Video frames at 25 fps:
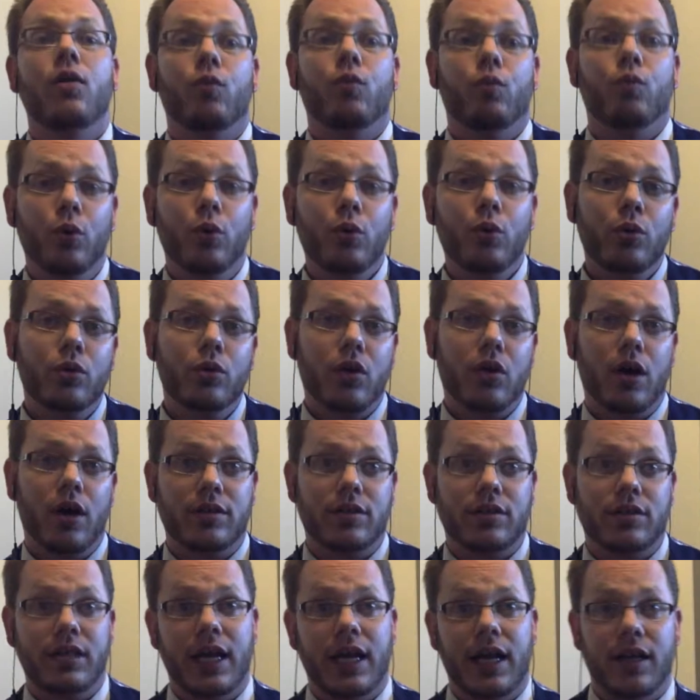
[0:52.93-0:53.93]
Root
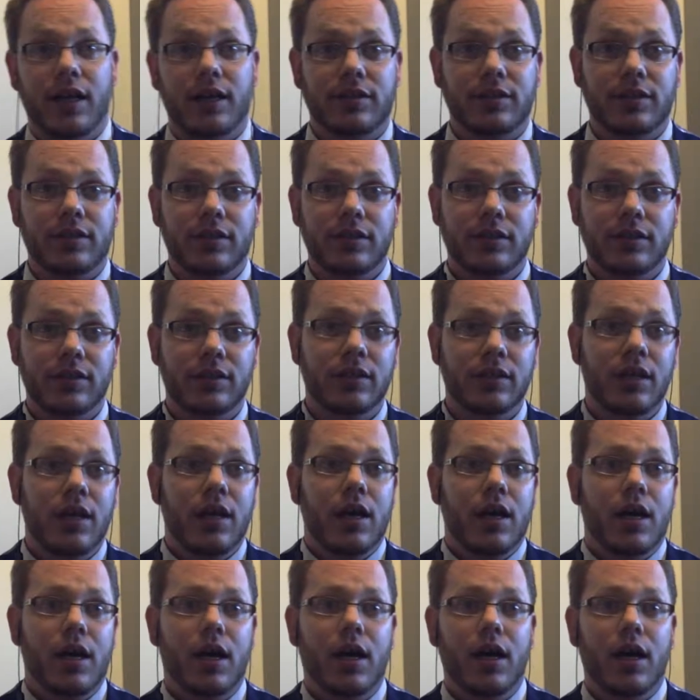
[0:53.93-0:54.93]
cause analysis
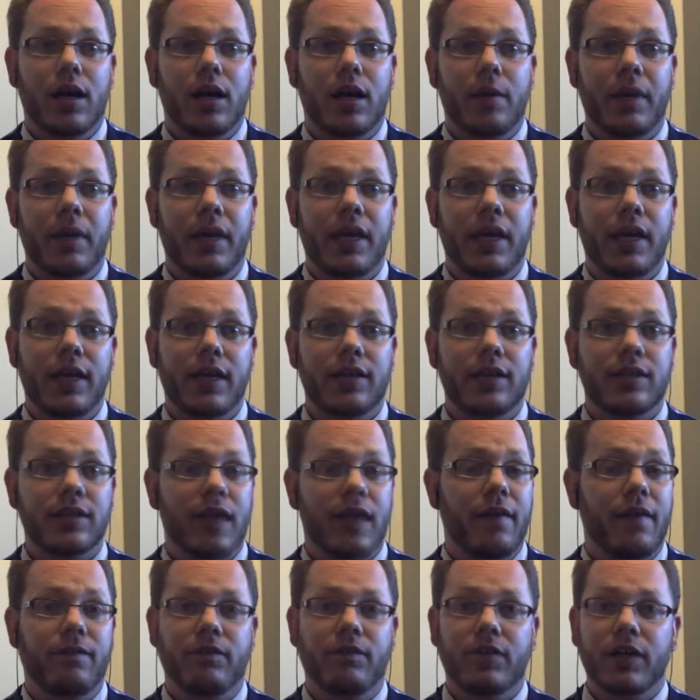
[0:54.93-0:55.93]
is
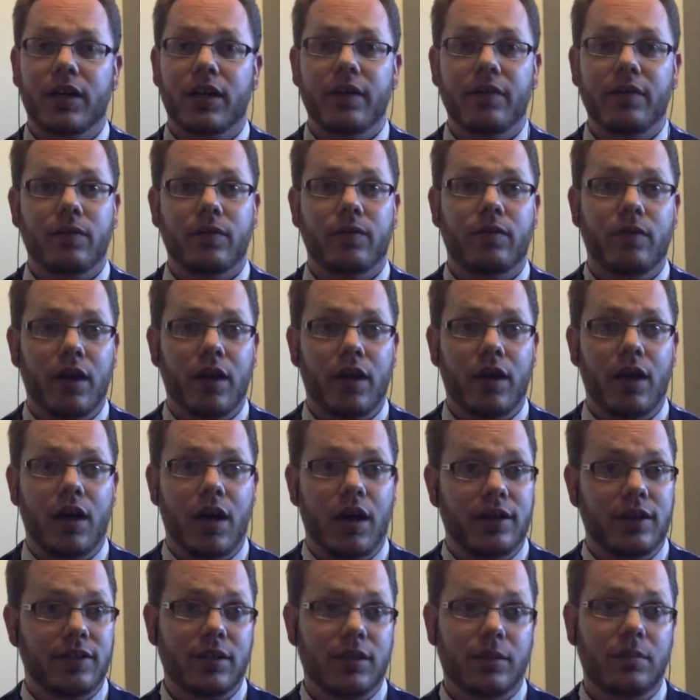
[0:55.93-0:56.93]
a very,
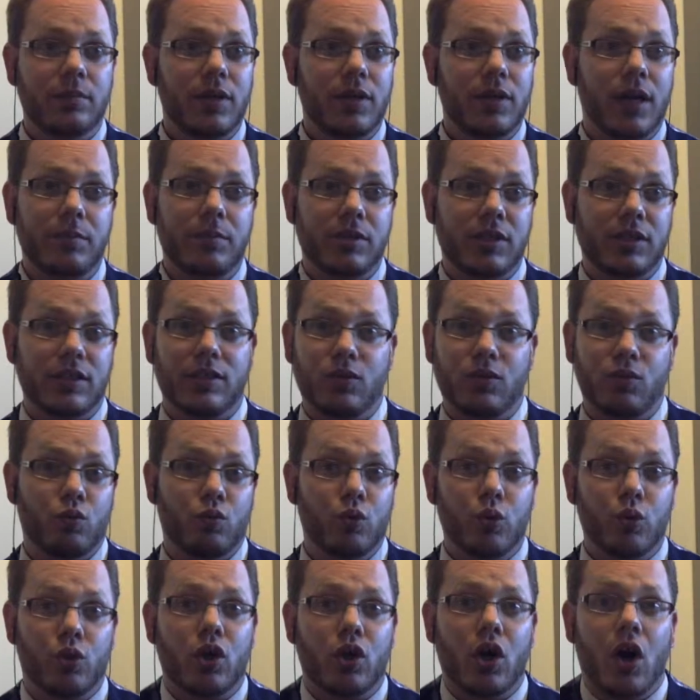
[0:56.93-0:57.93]
and sometimes it's
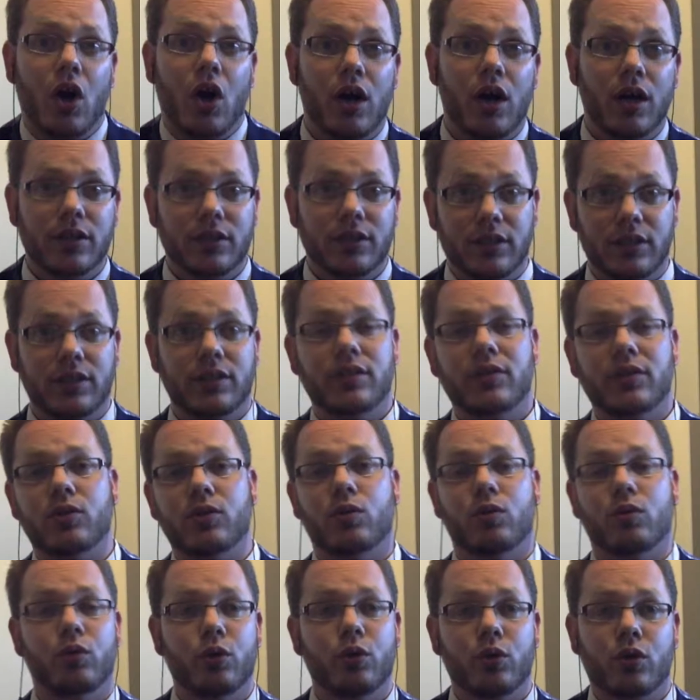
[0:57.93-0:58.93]
root causes
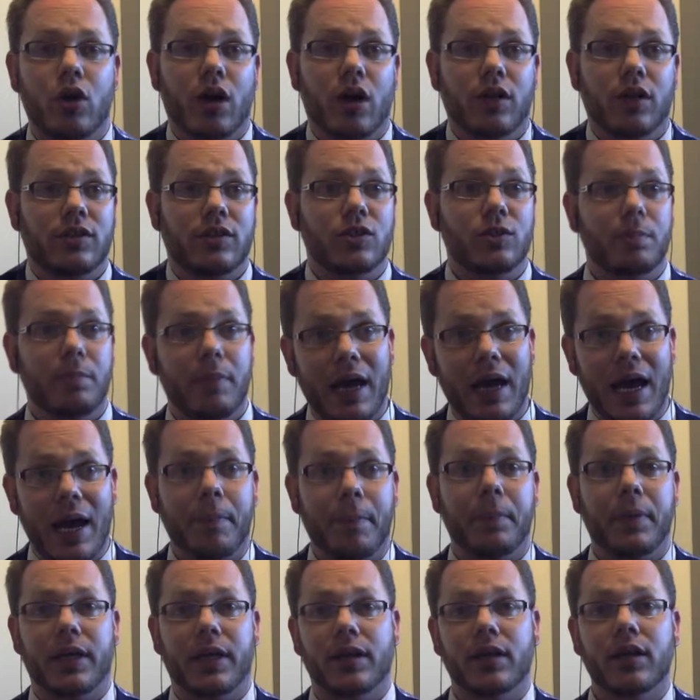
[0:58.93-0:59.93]
or root causes
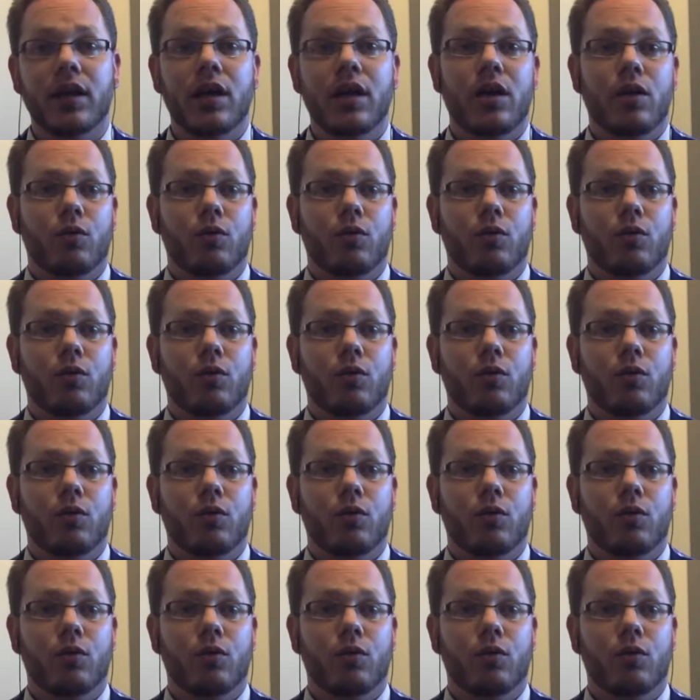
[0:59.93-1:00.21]
mapping.